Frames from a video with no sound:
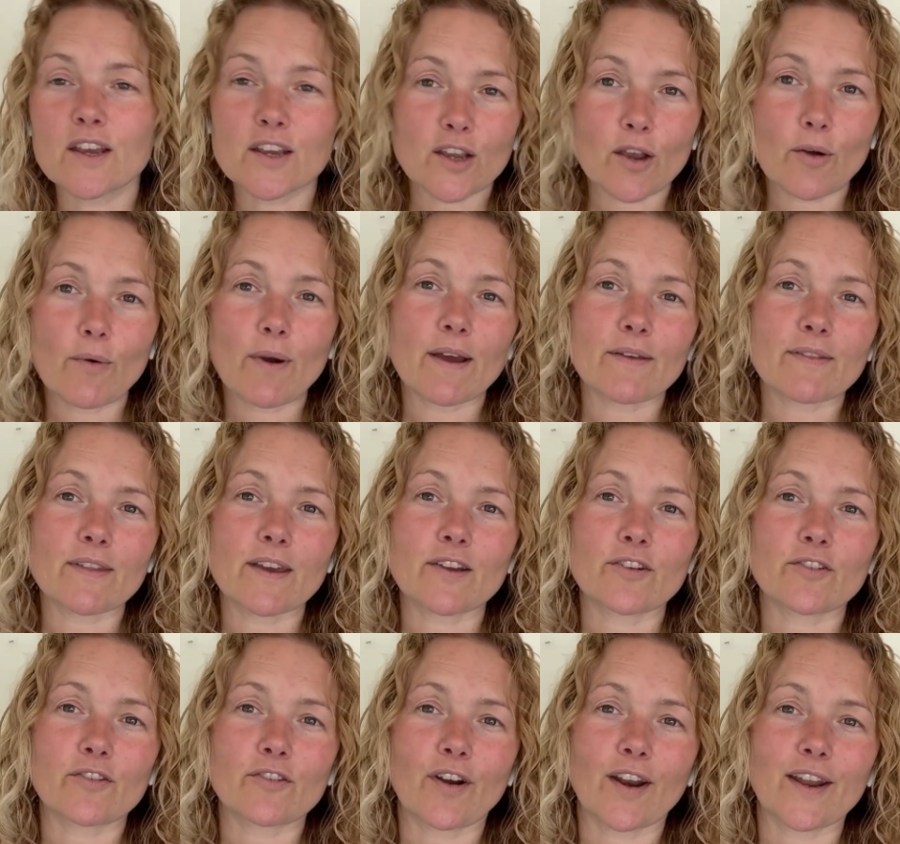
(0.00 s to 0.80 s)
Go out there
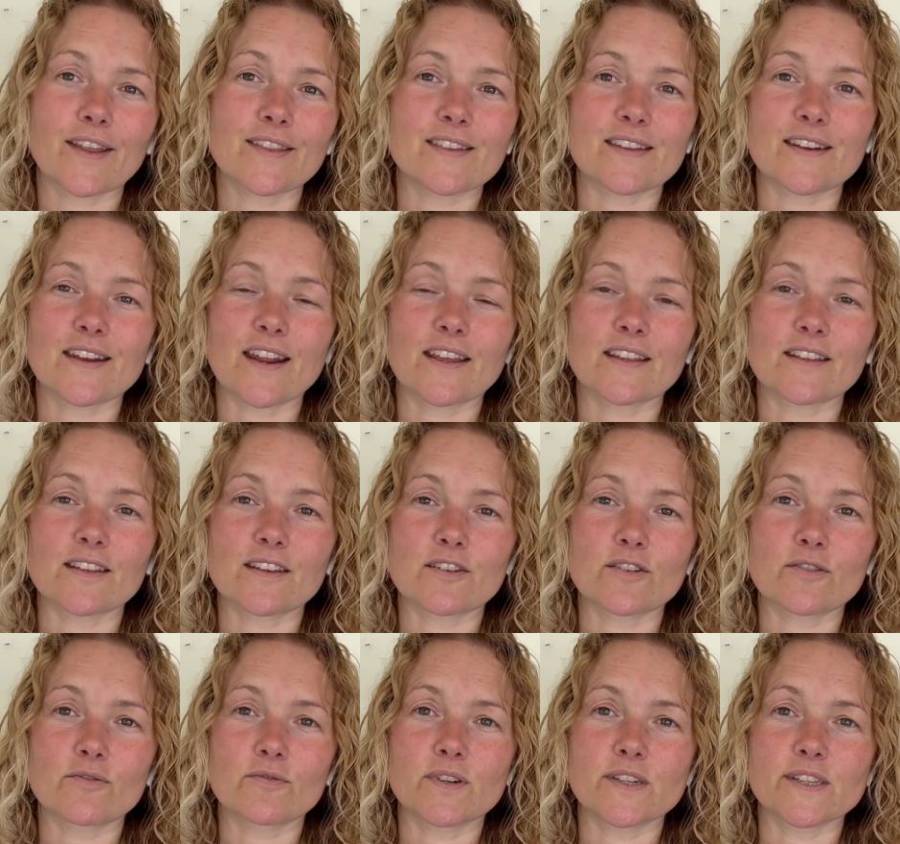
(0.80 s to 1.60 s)
and create the day
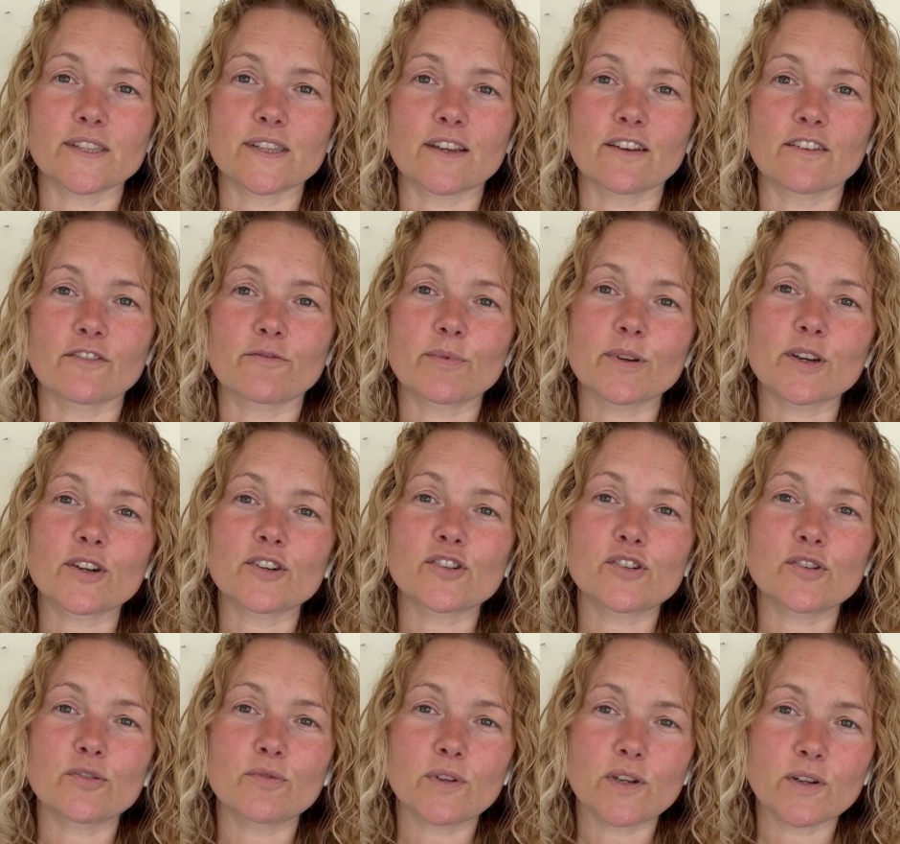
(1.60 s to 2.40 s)
that you deserve,
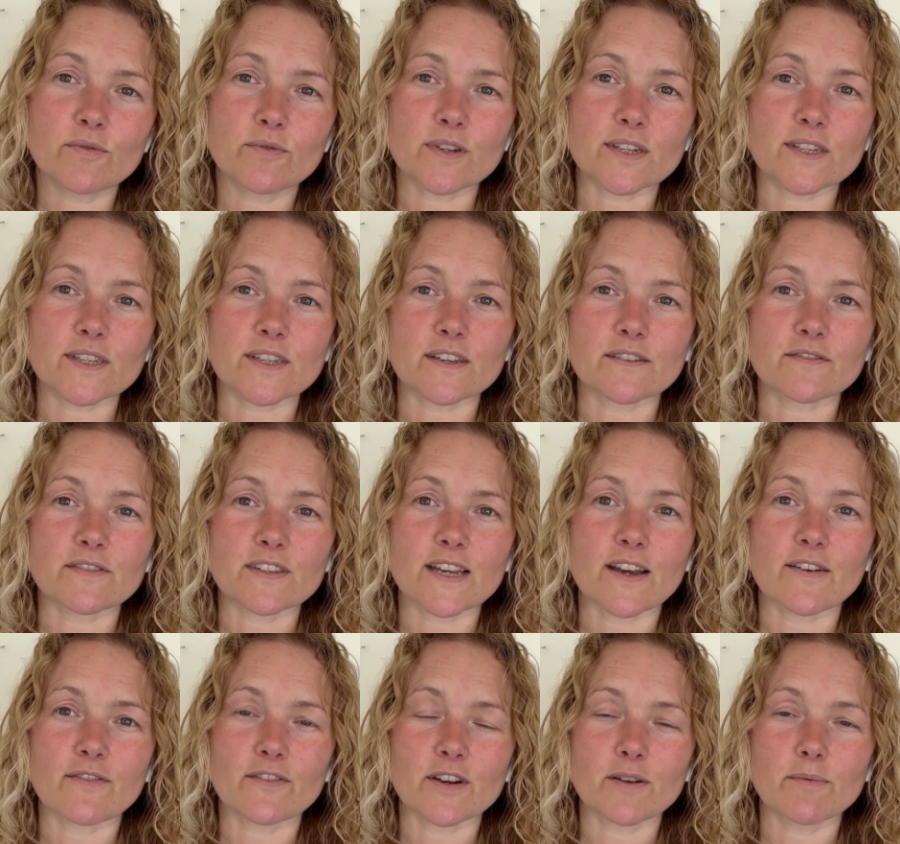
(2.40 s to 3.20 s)
because you do deserve
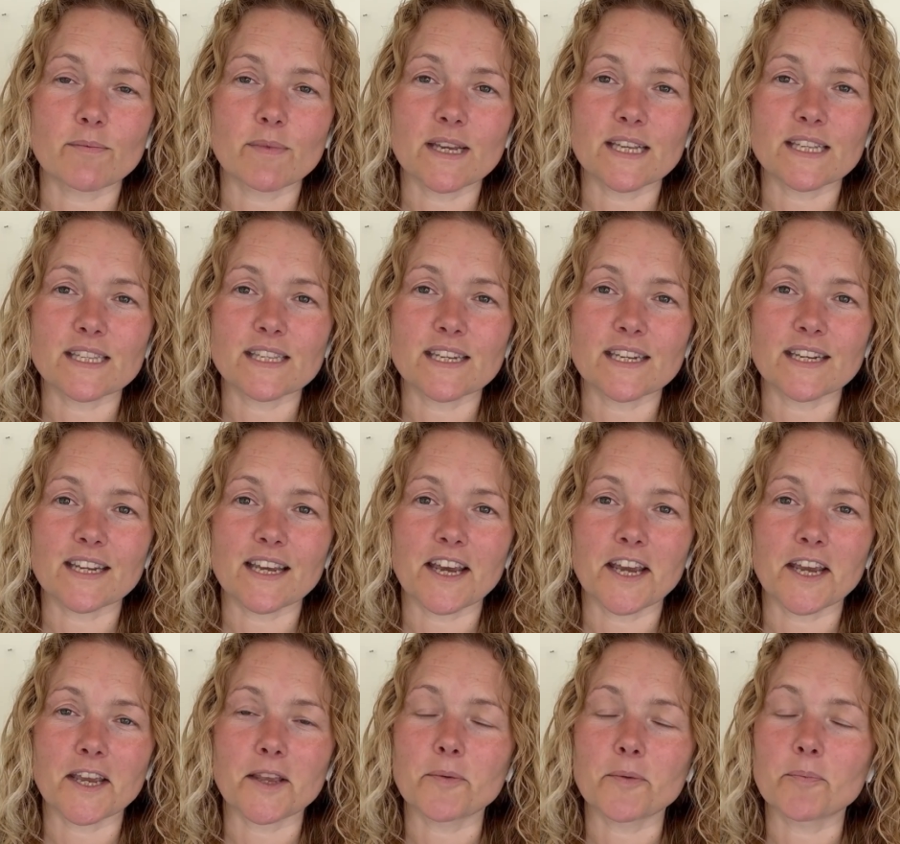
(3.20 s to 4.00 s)
to have an amazing
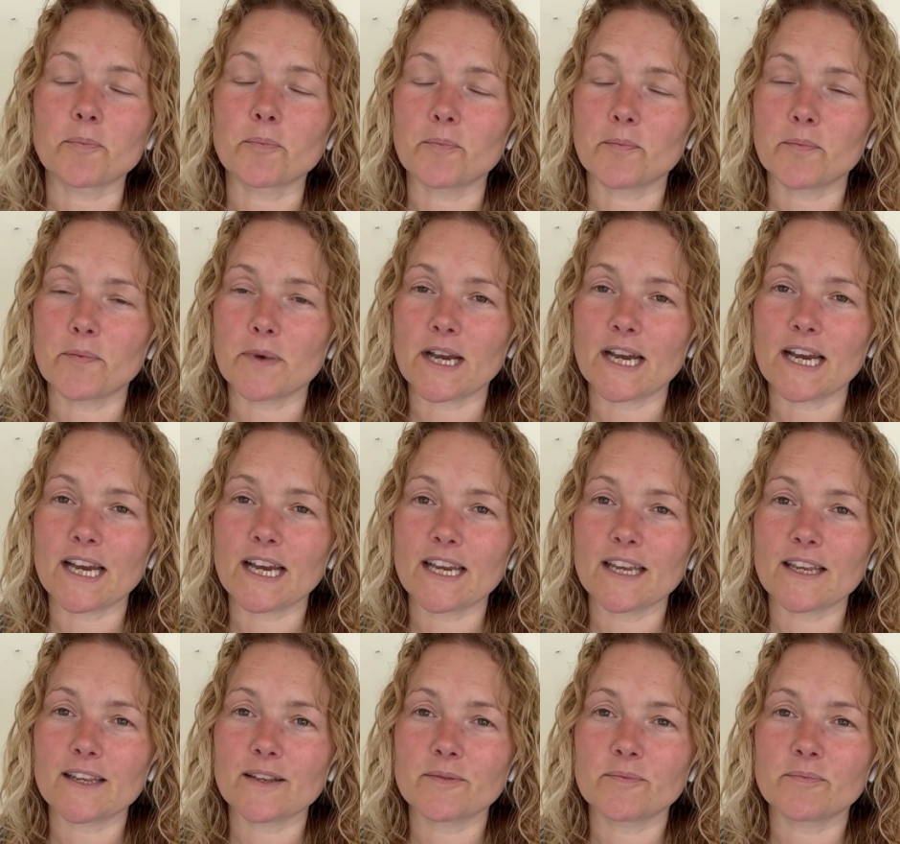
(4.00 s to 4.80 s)
day.
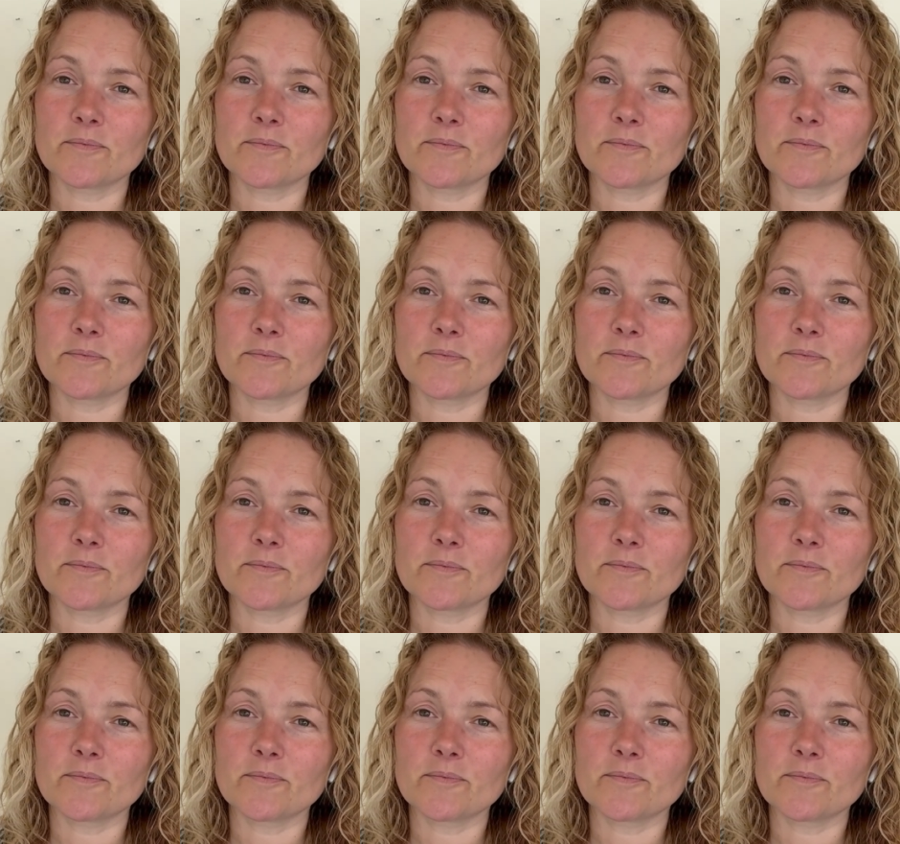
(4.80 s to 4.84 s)
Bye.